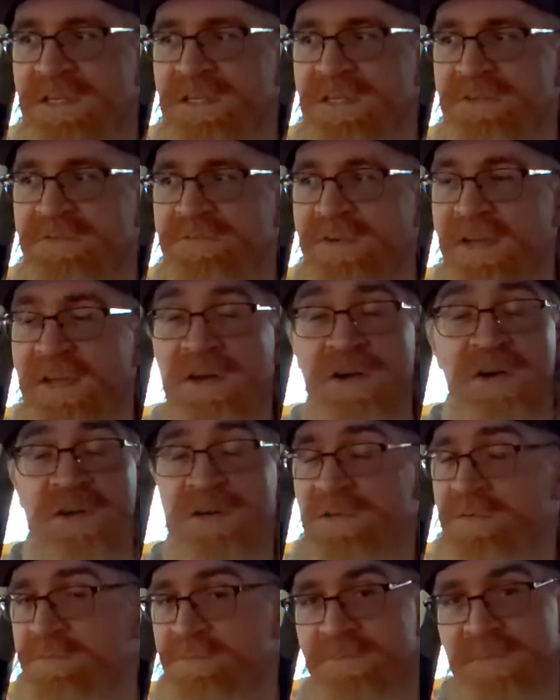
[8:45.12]
they are.
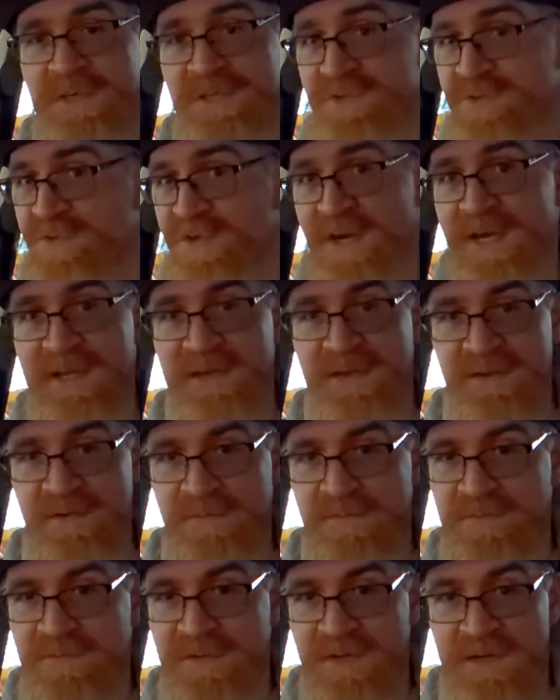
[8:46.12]
It's great.
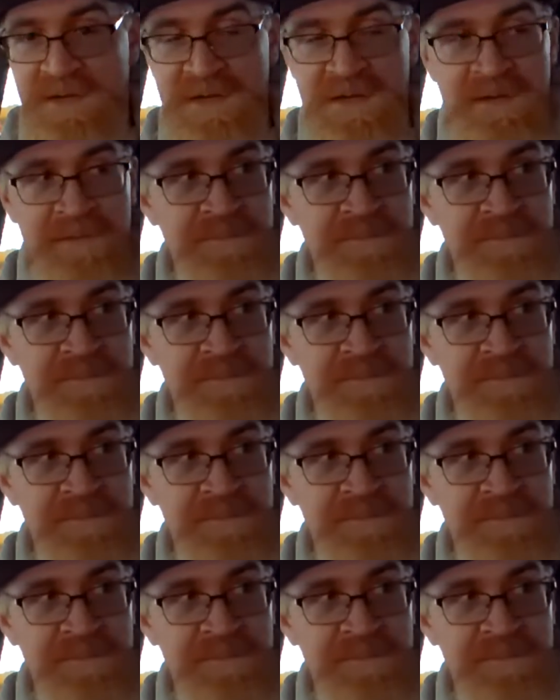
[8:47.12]
The